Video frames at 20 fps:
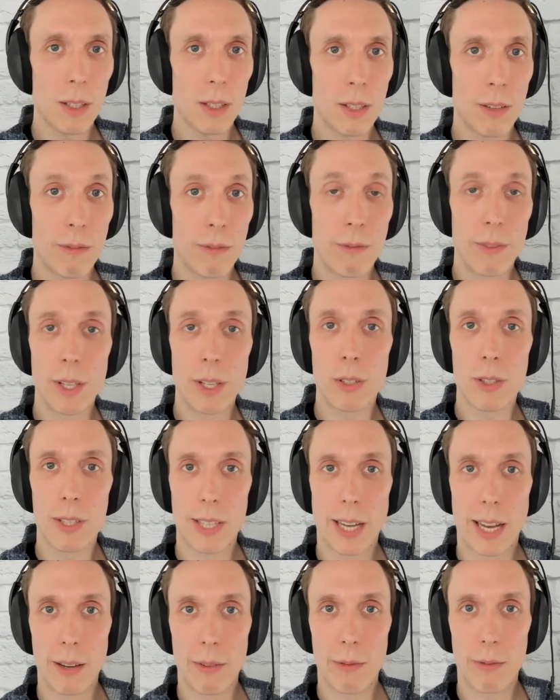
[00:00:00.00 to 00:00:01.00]
to feel
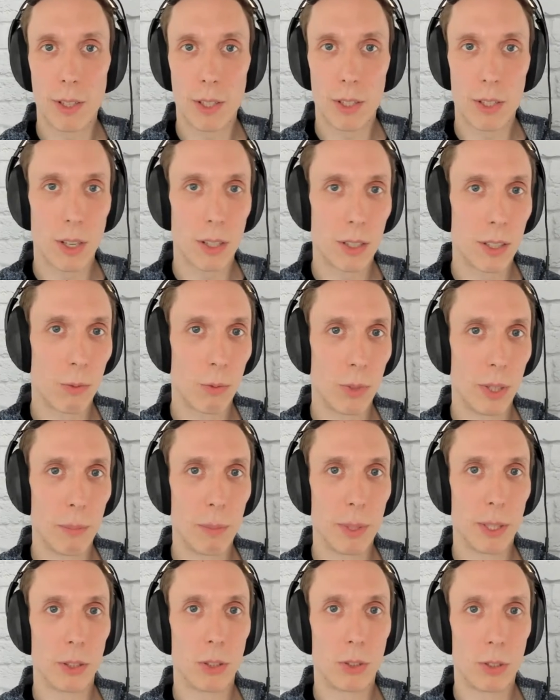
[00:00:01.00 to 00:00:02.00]
safe, to start to
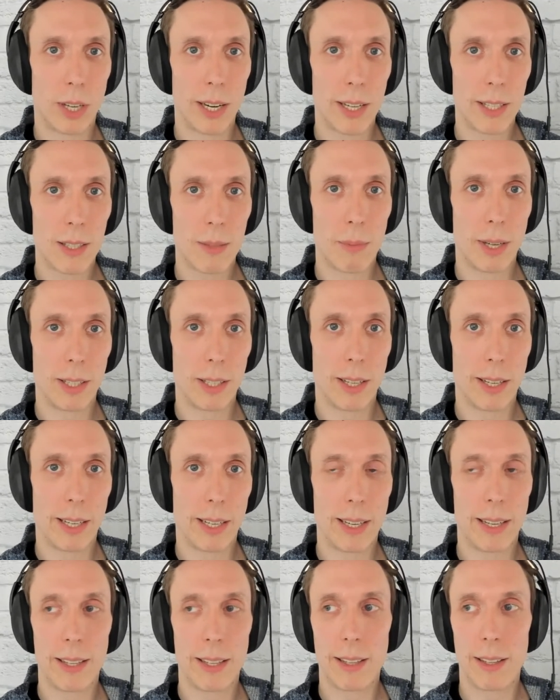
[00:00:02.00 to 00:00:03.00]
rebuild trust, being like,